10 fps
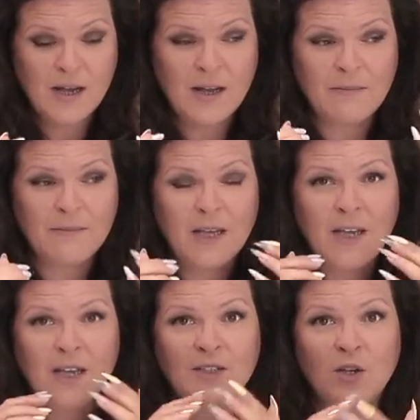Um,
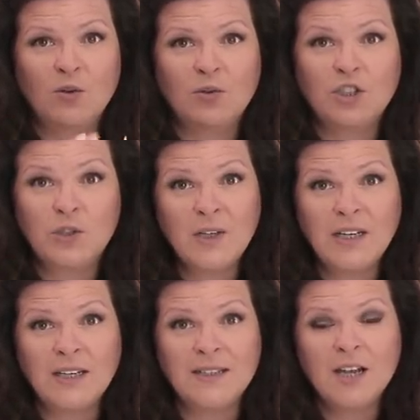so shooting
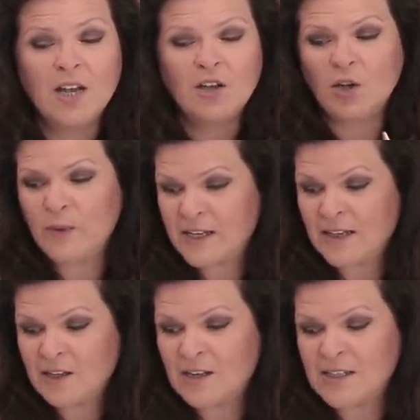it, you know, we
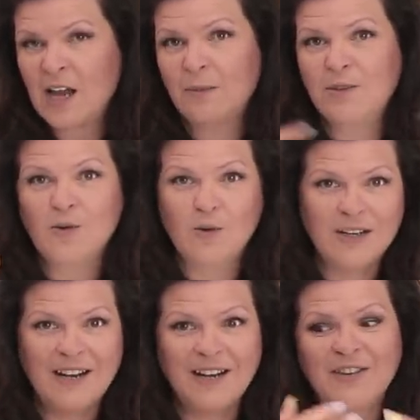take a lot of time to
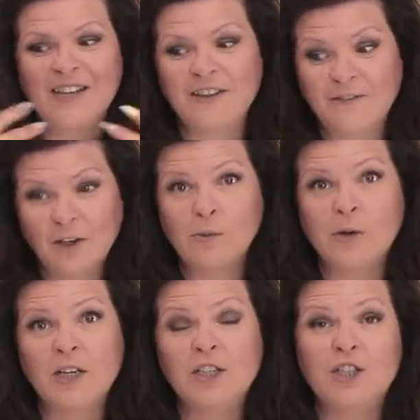coordinate everything and figure out what
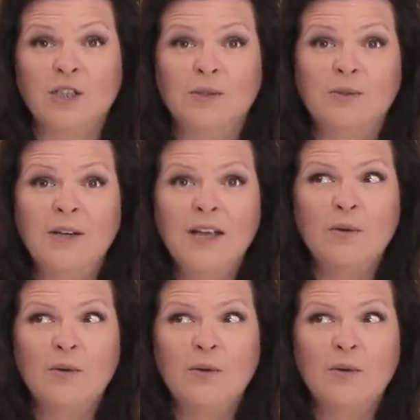we're going to do.